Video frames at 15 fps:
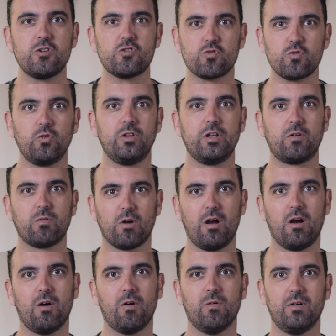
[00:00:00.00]
truly
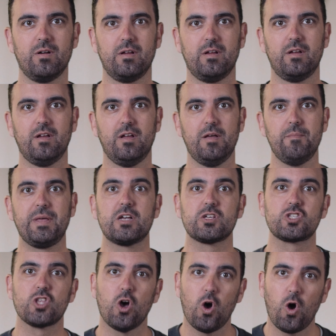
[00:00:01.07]
grow. Because
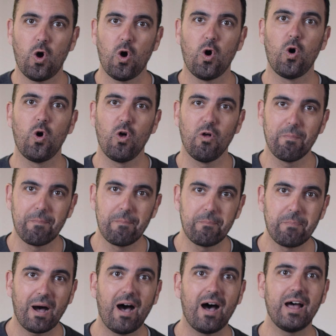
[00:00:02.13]
the whole
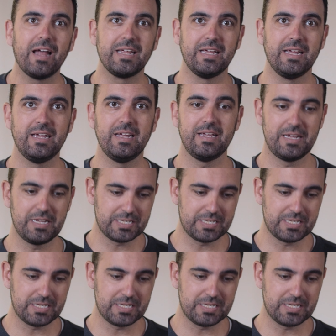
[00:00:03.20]
body, he